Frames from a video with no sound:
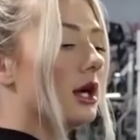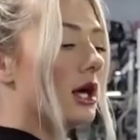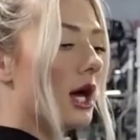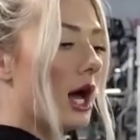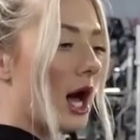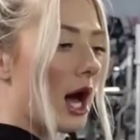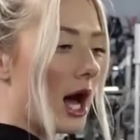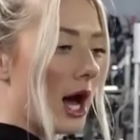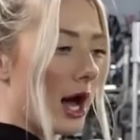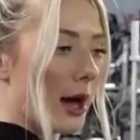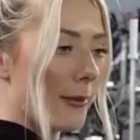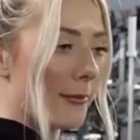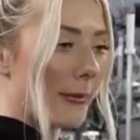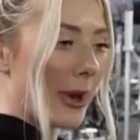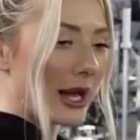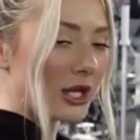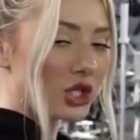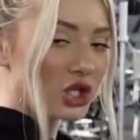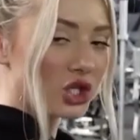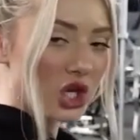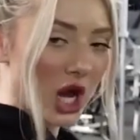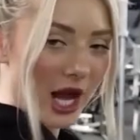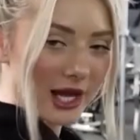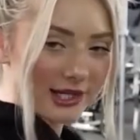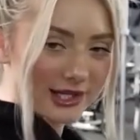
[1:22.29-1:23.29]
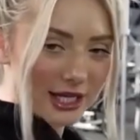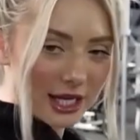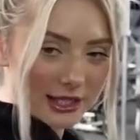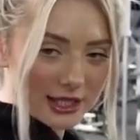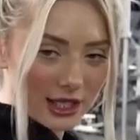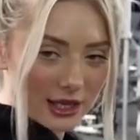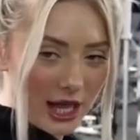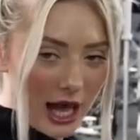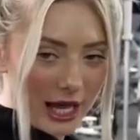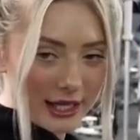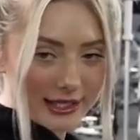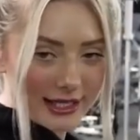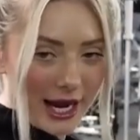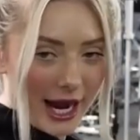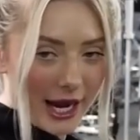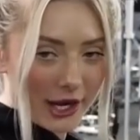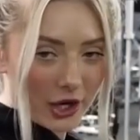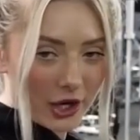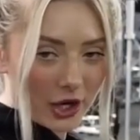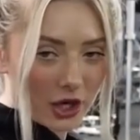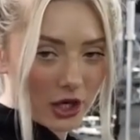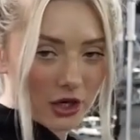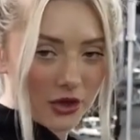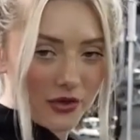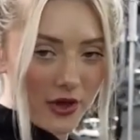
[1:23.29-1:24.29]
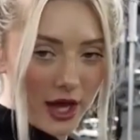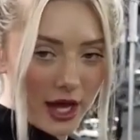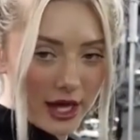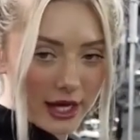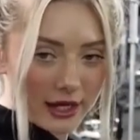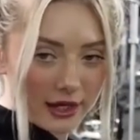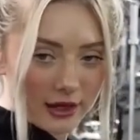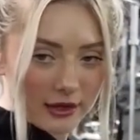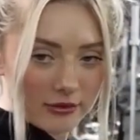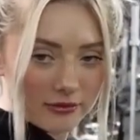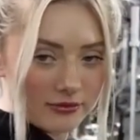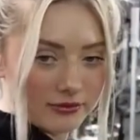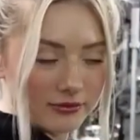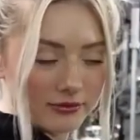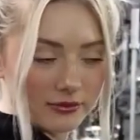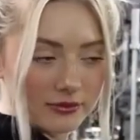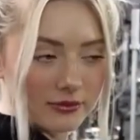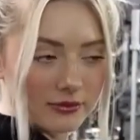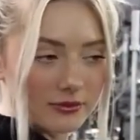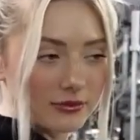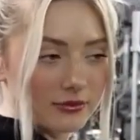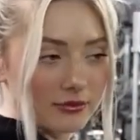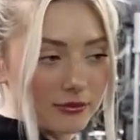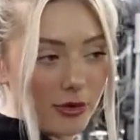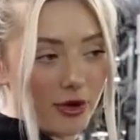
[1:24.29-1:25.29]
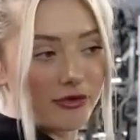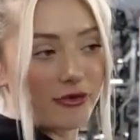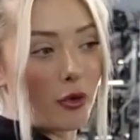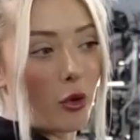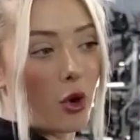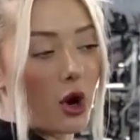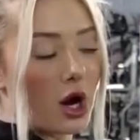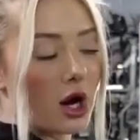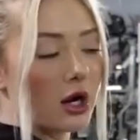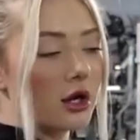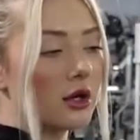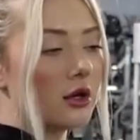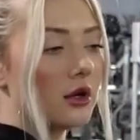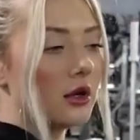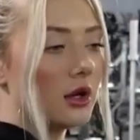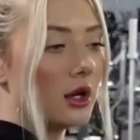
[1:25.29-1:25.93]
My chest gets a lot tighter than before,